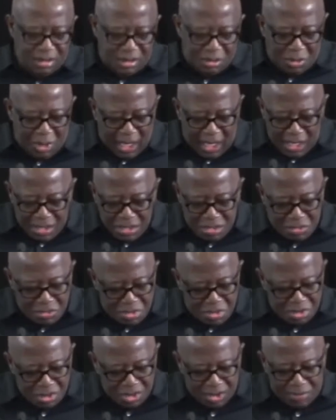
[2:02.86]
Well, how in the
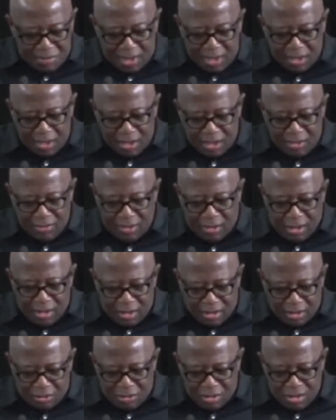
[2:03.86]
world could somebody leave the.
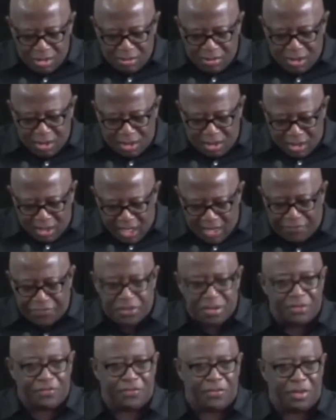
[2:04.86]
What do you mean he
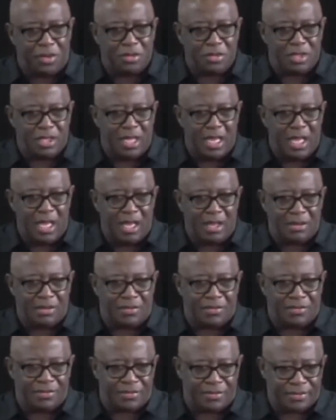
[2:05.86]
left your first
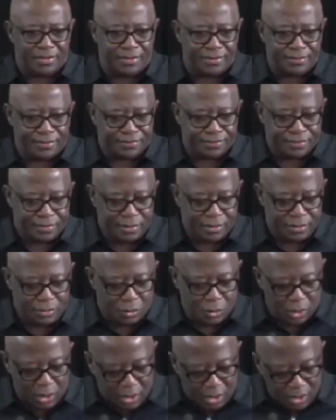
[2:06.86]
love?
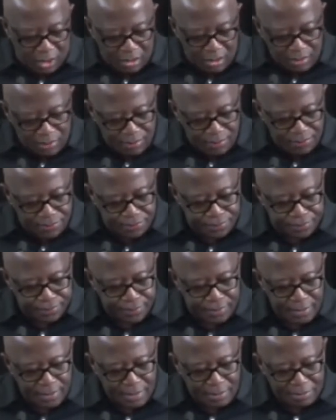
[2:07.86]
Well,
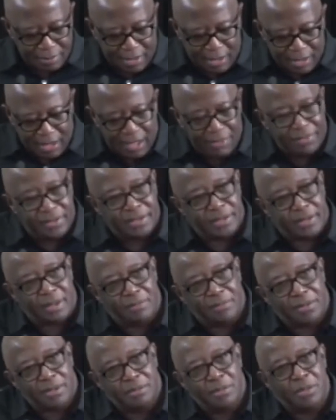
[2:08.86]
by loving
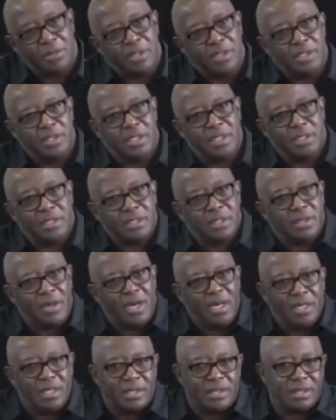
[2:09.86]
something more than Jesus
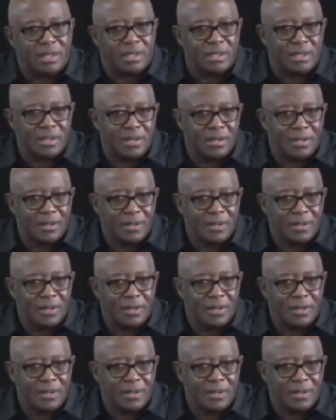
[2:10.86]
Christ.